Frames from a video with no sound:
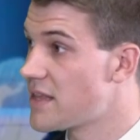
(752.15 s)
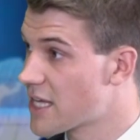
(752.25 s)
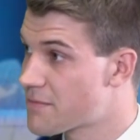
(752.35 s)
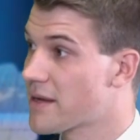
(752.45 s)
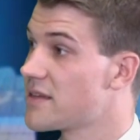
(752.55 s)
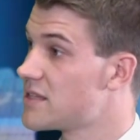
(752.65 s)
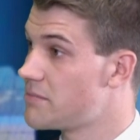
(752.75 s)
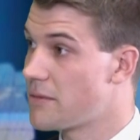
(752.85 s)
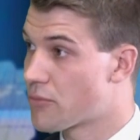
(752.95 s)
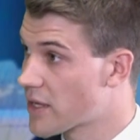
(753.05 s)
They expect us to
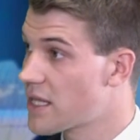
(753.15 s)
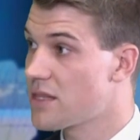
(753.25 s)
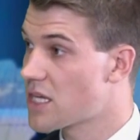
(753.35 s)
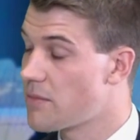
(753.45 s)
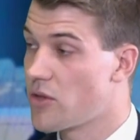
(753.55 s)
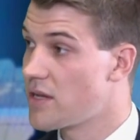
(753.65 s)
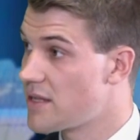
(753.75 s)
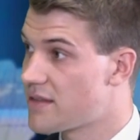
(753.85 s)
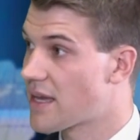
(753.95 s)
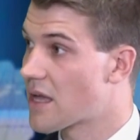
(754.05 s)
be bringing the
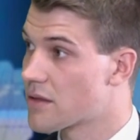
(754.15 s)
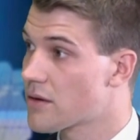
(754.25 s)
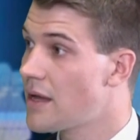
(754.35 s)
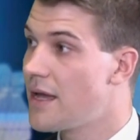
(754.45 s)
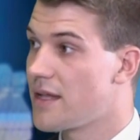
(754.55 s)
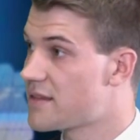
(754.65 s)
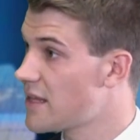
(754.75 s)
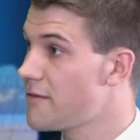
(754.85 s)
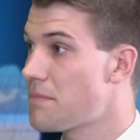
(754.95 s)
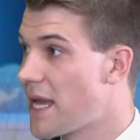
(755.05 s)
community together
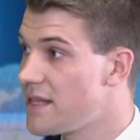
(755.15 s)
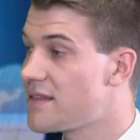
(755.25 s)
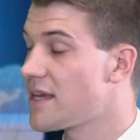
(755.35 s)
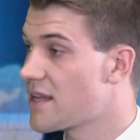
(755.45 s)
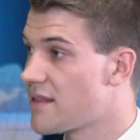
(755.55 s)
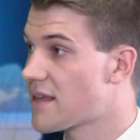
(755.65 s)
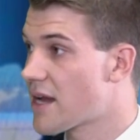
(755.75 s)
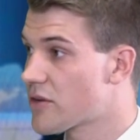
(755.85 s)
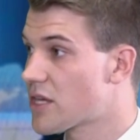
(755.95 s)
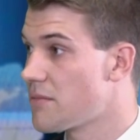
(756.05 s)
instead of painting an
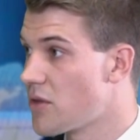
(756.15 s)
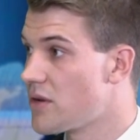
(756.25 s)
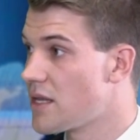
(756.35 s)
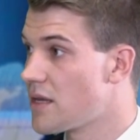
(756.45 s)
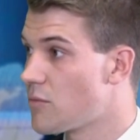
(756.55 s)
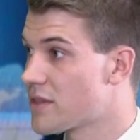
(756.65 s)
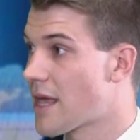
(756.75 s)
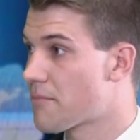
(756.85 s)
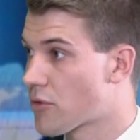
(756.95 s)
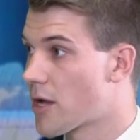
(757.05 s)
entire community with
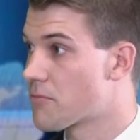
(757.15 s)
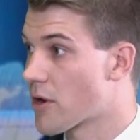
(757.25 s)
that broad